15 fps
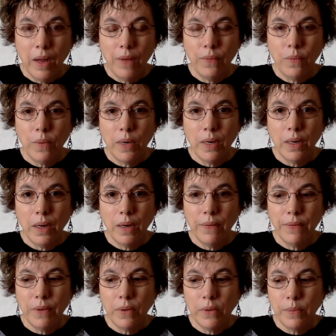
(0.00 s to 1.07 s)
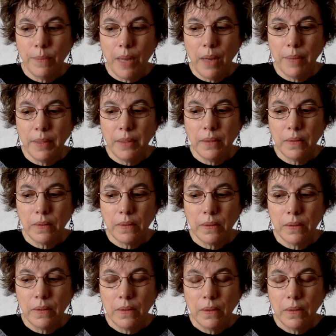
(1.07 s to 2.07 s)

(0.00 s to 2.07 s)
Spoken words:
of one of those bobbins.